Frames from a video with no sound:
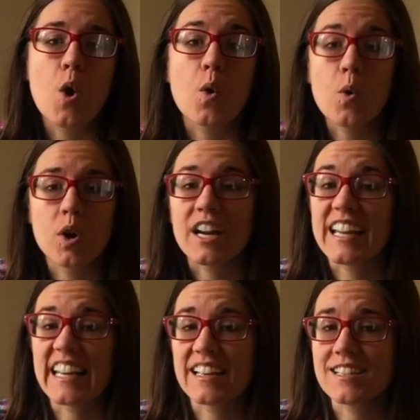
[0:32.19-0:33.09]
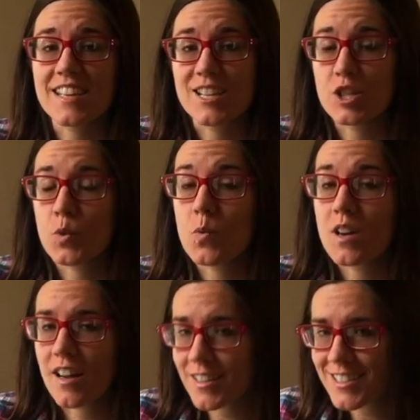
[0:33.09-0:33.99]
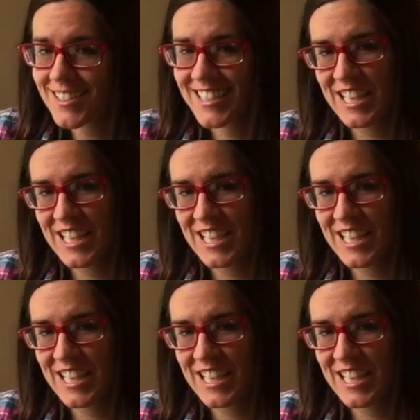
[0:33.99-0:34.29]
or in any size you want,